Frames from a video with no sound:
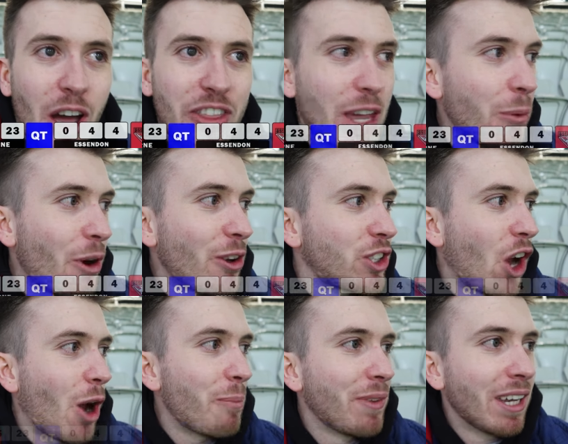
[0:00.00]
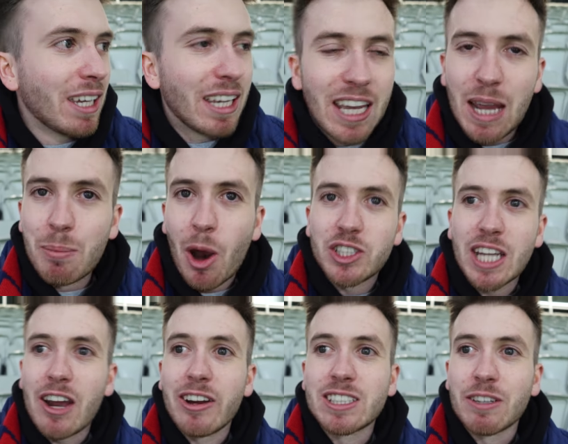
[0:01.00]
I think we're on top in most
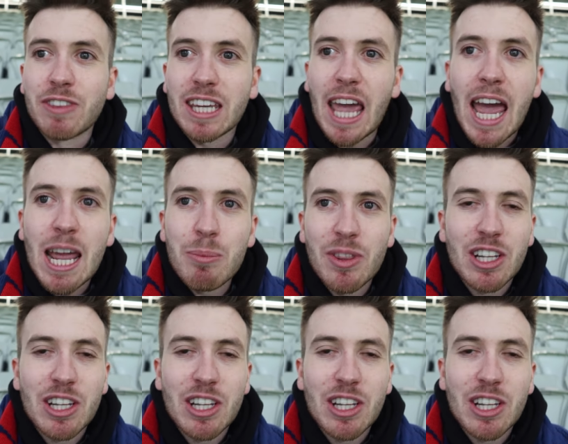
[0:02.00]
areas of the game.